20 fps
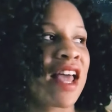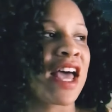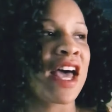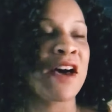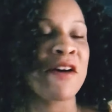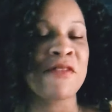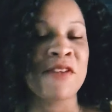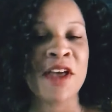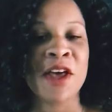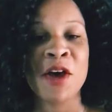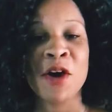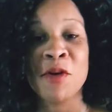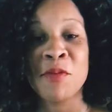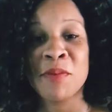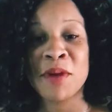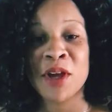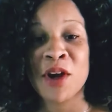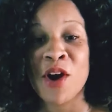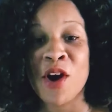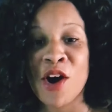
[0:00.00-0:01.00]
have a
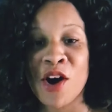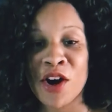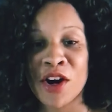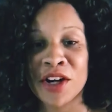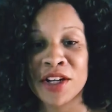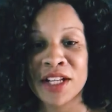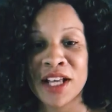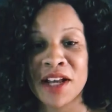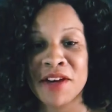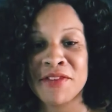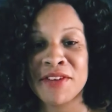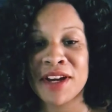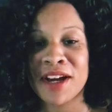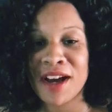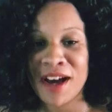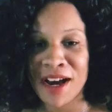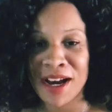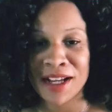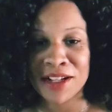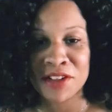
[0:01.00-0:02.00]
helping heart, have a
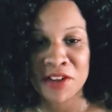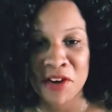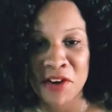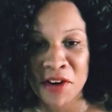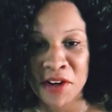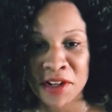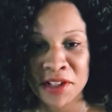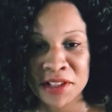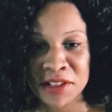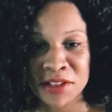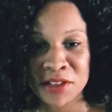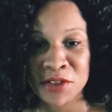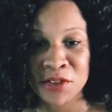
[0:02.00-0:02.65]
kind heart.